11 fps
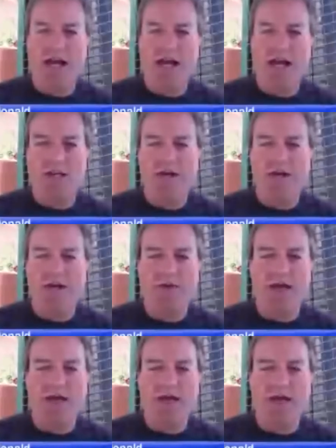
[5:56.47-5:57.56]
Elliot Clark,
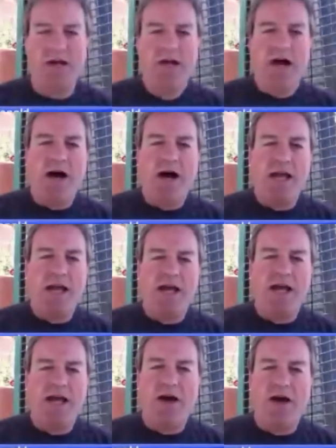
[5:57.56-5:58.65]

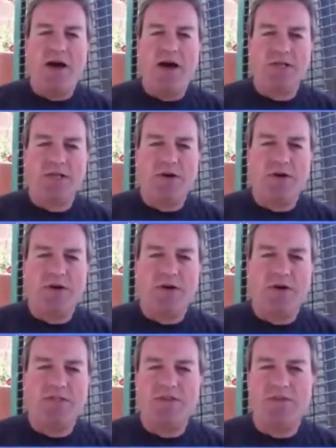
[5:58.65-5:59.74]
and obviously our host,
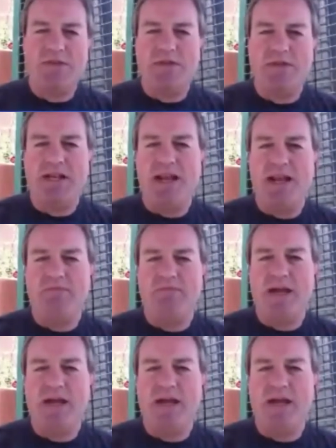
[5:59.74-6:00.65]
Kevin Grossman, and